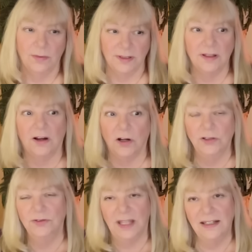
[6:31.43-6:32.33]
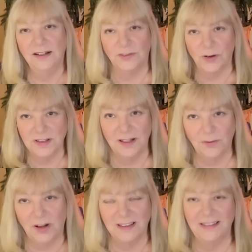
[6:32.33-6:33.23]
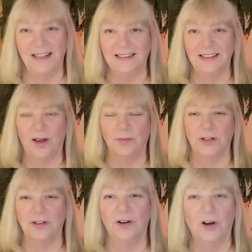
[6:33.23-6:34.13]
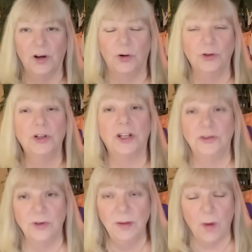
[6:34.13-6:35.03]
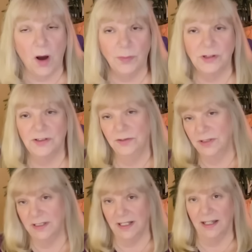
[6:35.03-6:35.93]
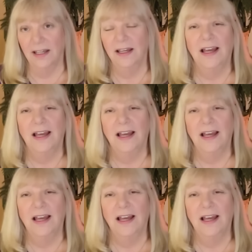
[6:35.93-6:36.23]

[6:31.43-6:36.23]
It's like, are you kidding? Of course I want to take this opportunity or dream opportunity.